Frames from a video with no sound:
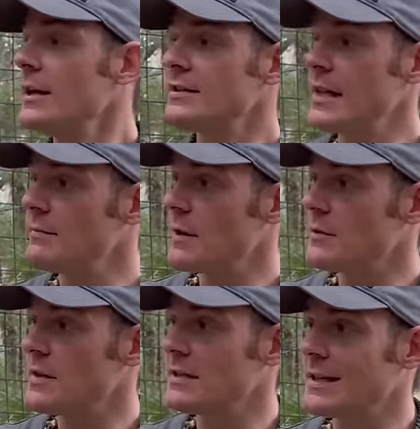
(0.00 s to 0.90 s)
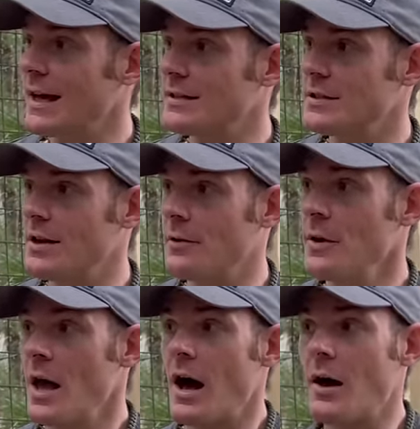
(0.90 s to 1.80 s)
Same thing with these guys, you know,
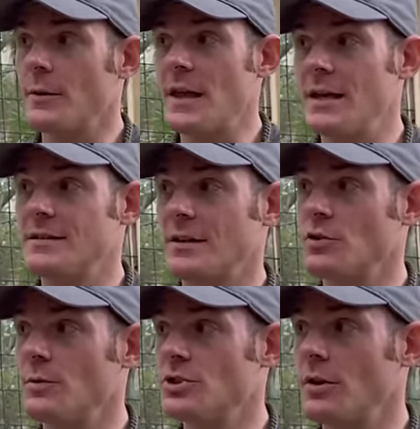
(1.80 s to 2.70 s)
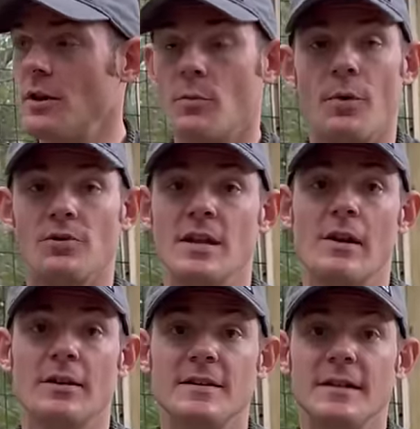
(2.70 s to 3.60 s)
uh, when they hit sexual maturity, their
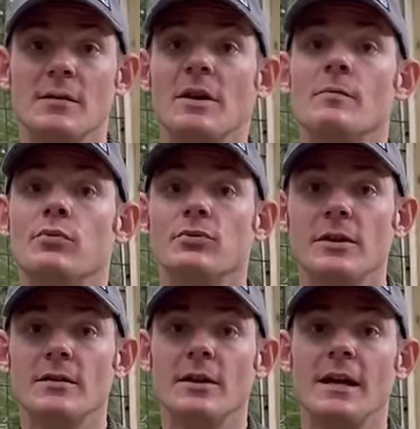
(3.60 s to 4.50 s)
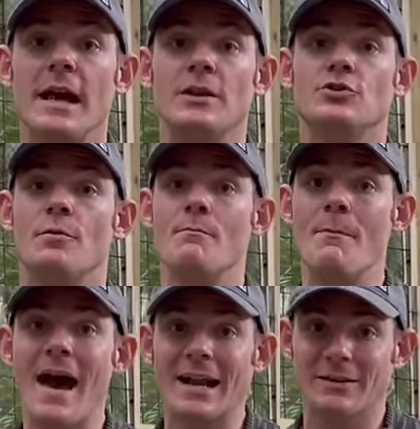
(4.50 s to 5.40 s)
personalities can completely and
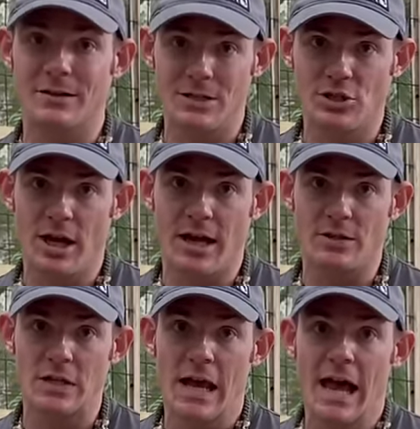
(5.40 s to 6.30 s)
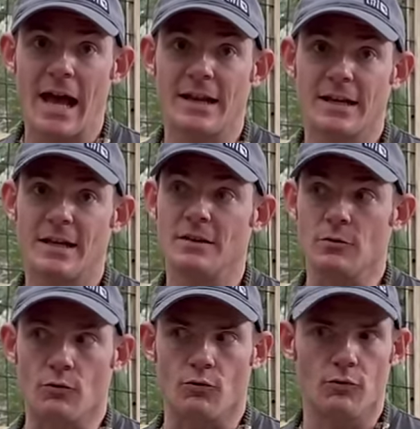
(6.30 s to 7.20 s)
dramatically change, and it can
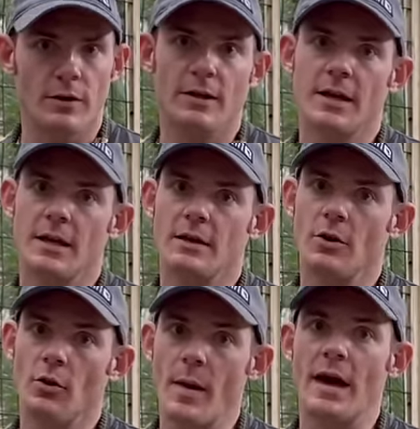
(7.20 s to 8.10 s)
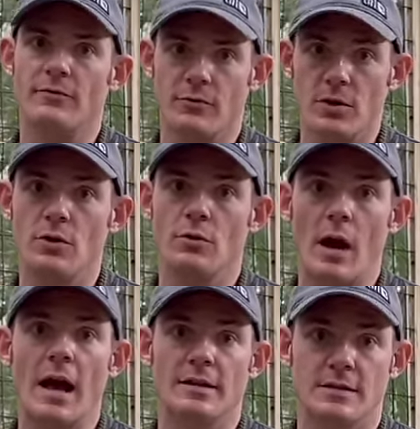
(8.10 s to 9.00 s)
really go bad for you
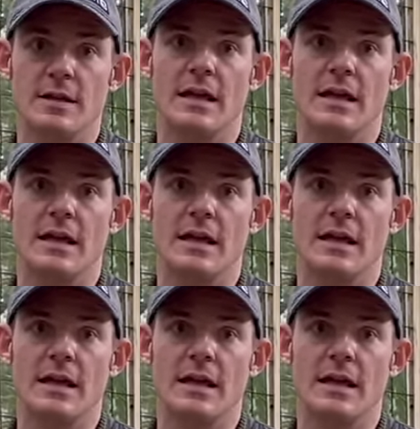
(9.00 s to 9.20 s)
as the